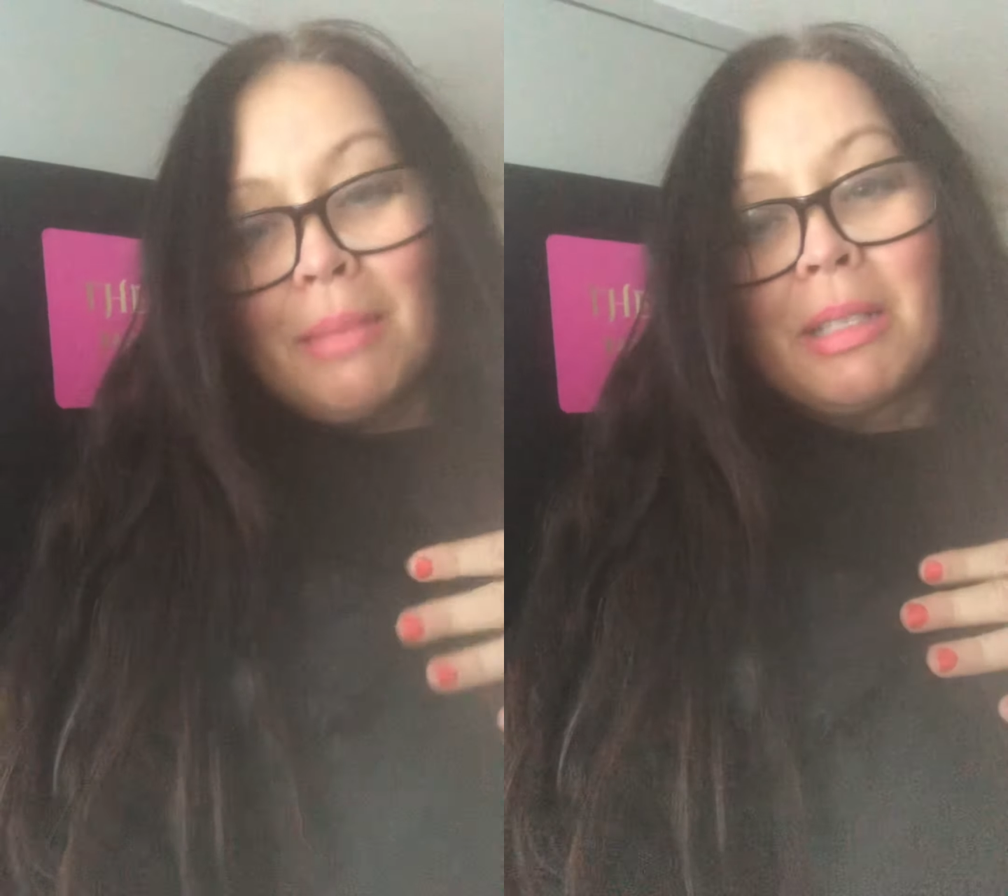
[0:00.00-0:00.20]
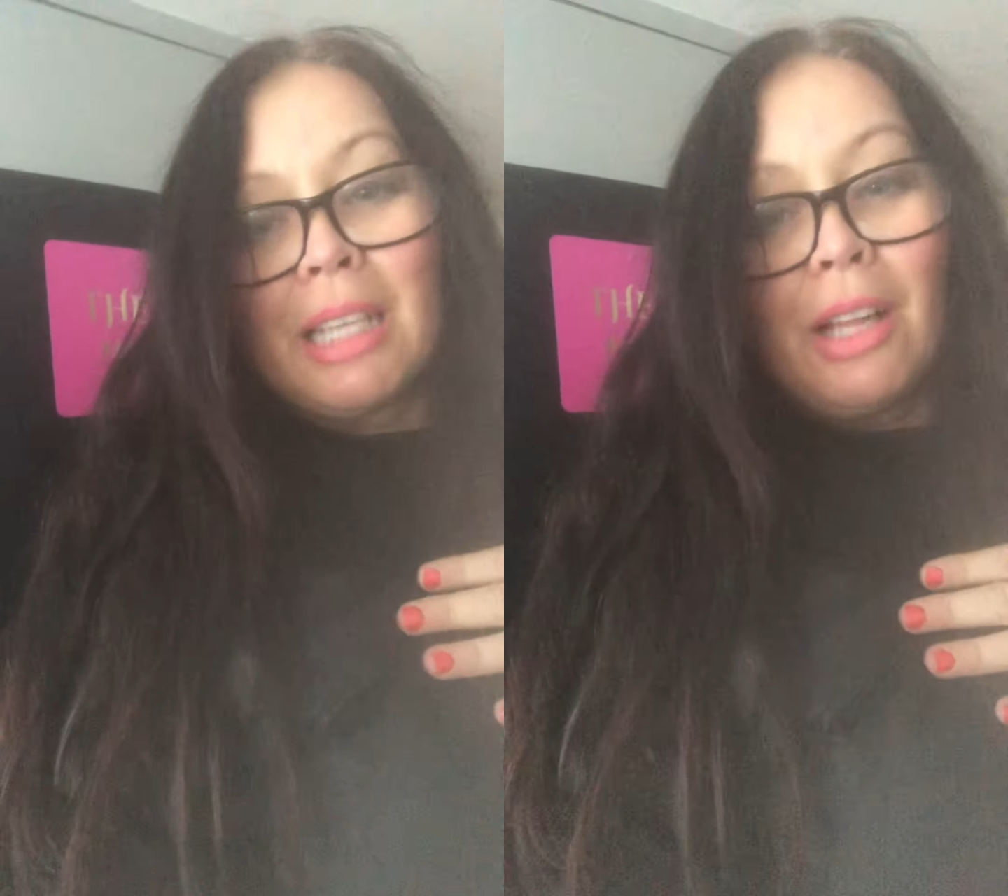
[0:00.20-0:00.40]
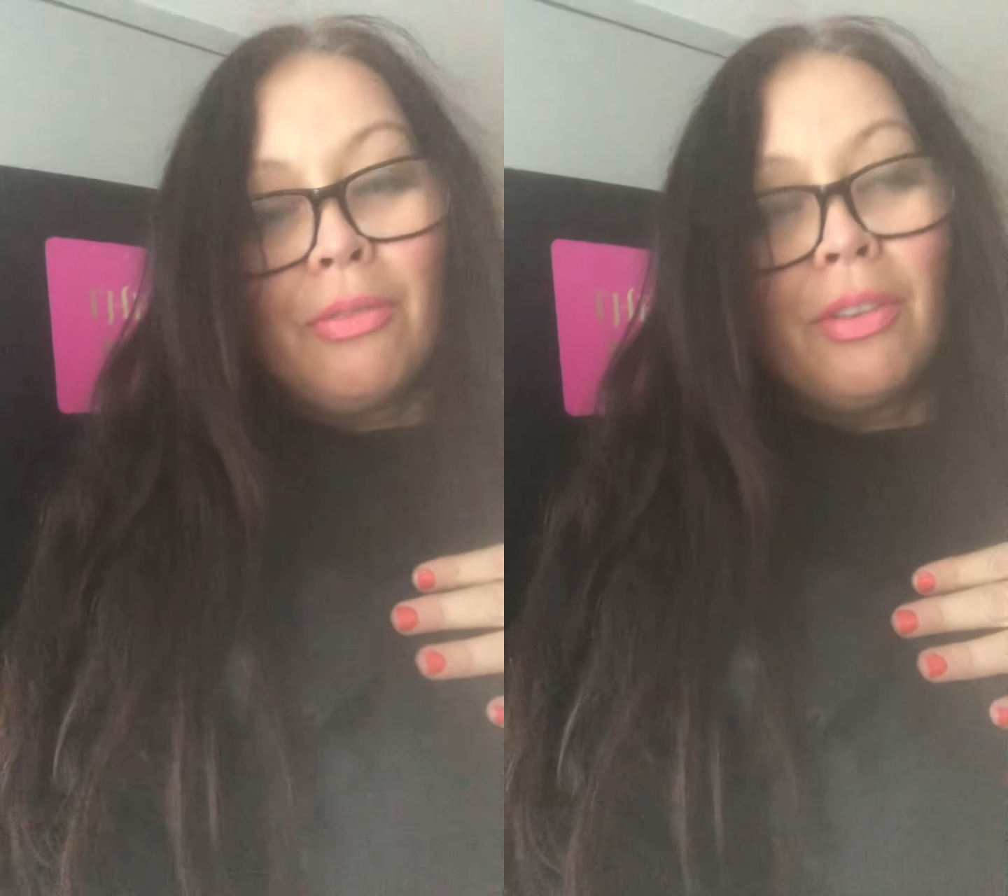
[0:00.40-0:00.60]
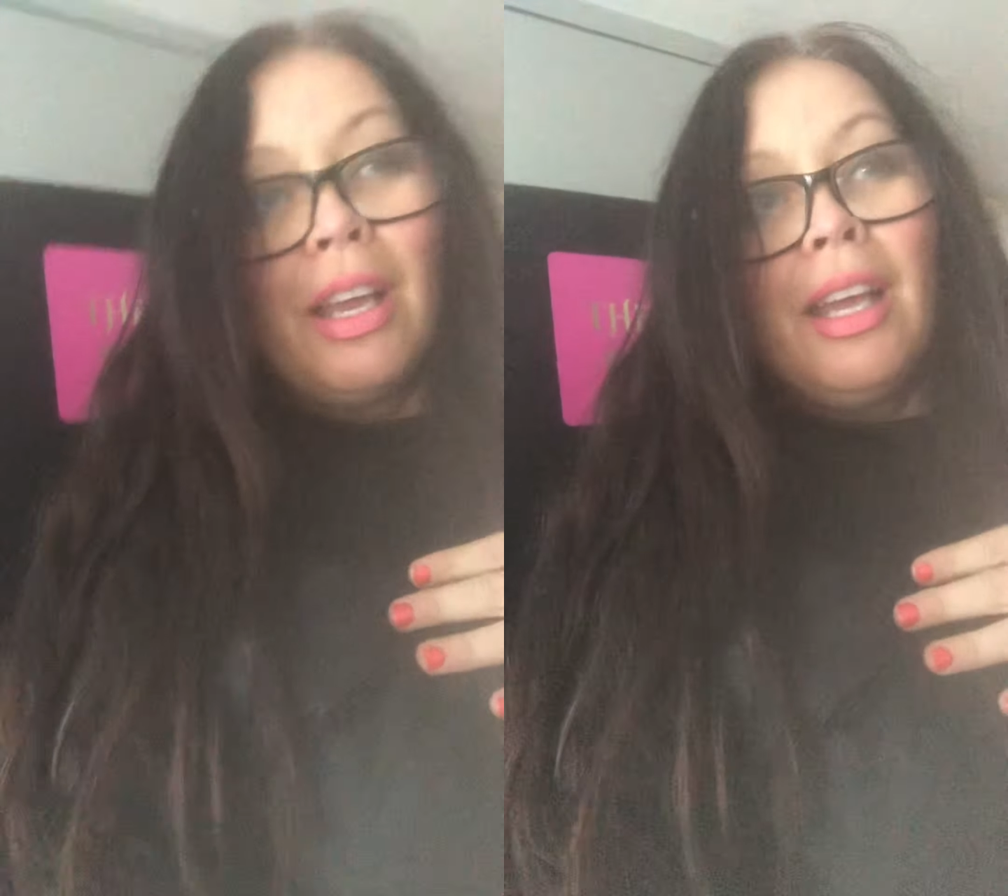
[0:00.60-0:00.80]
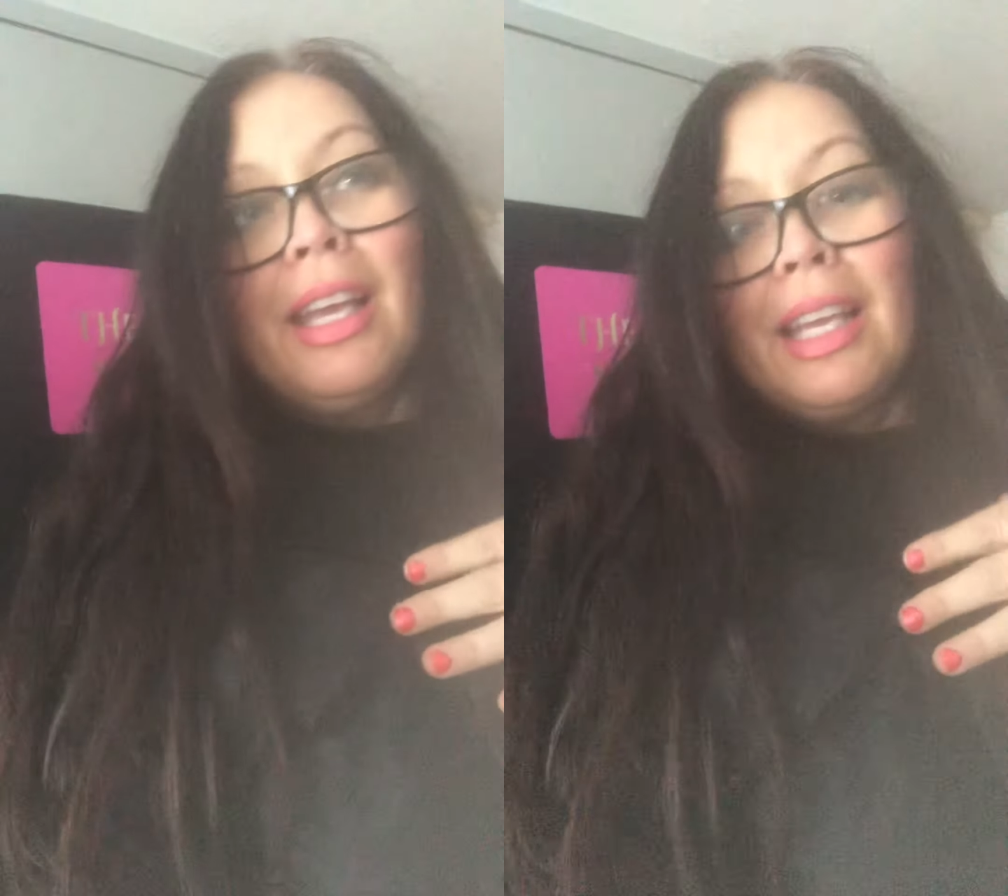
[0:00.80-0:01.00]
himself,
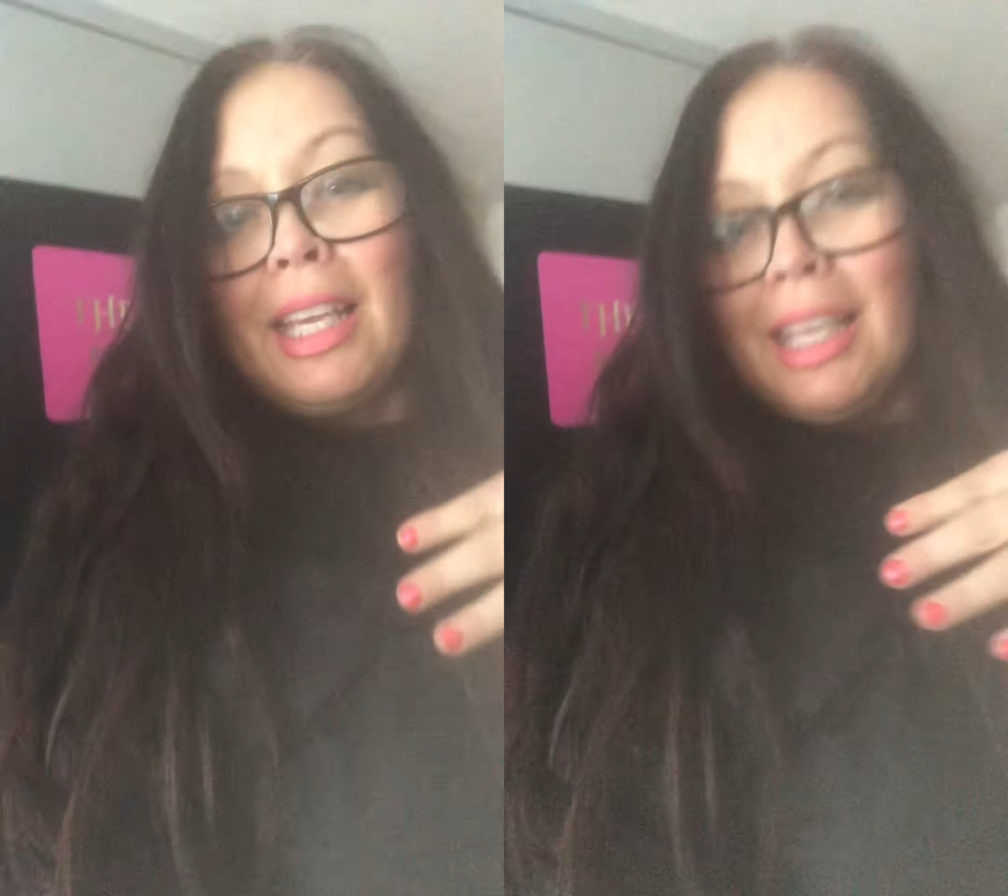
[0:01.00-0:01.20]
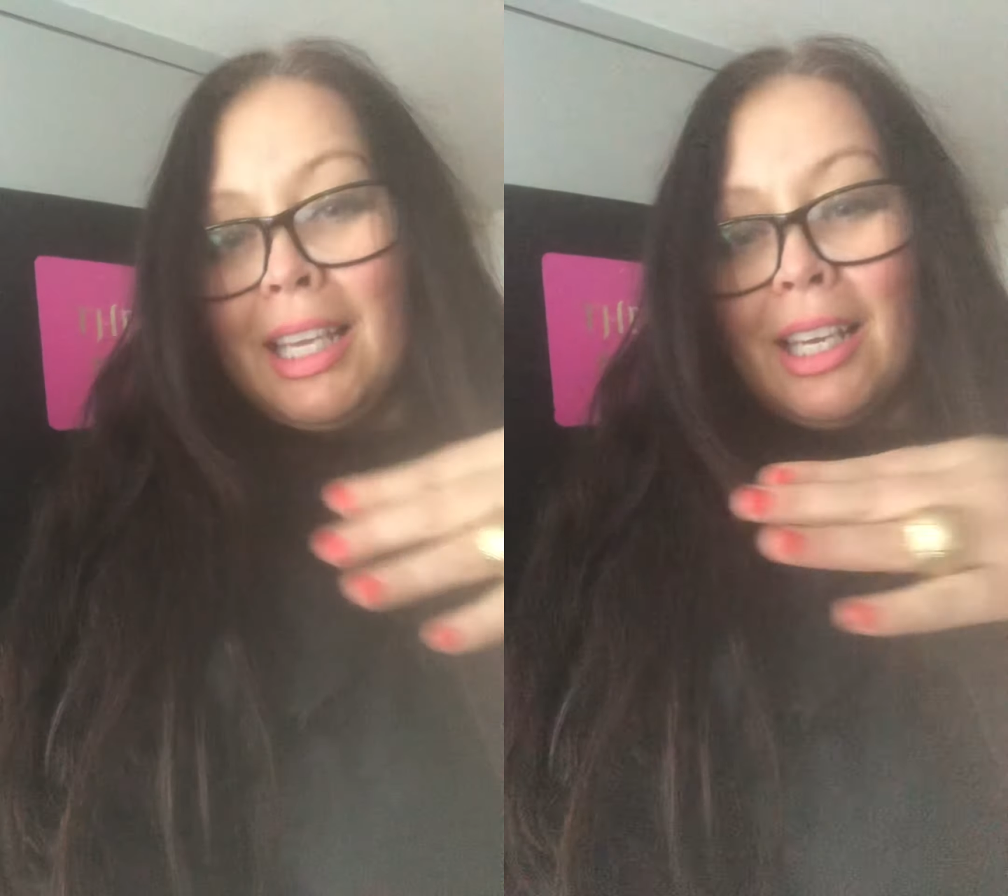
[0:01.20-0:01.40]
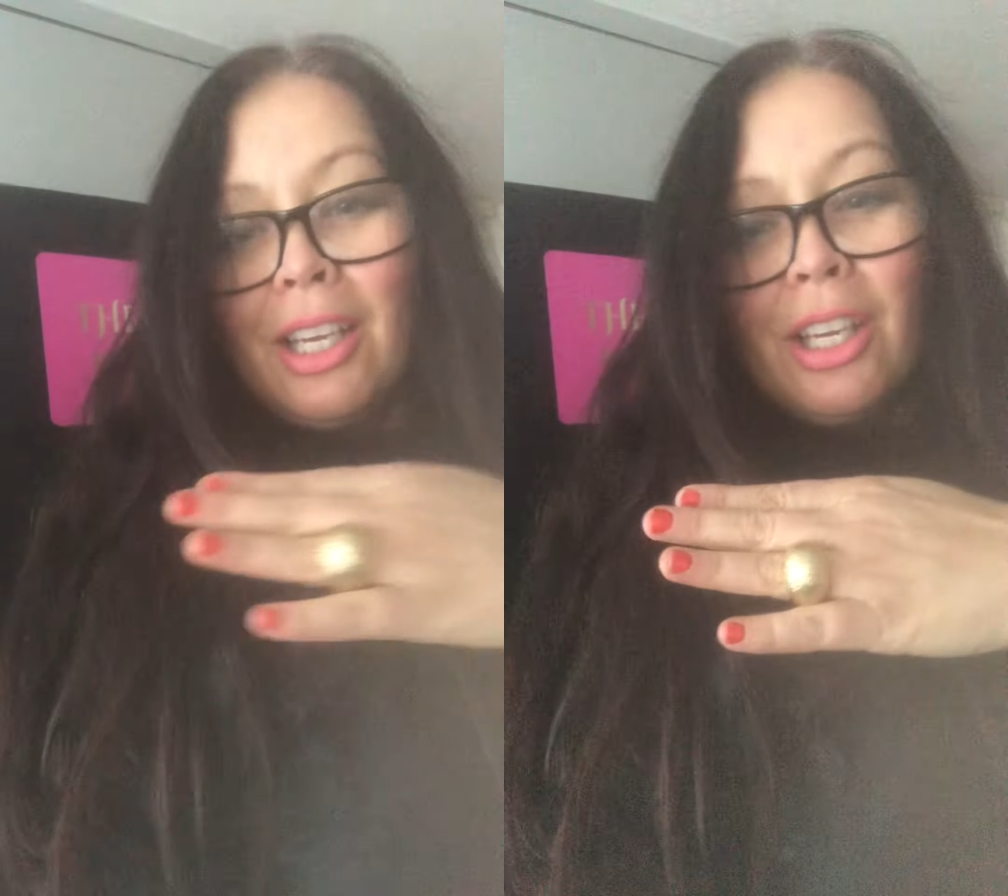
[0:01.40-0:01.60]
he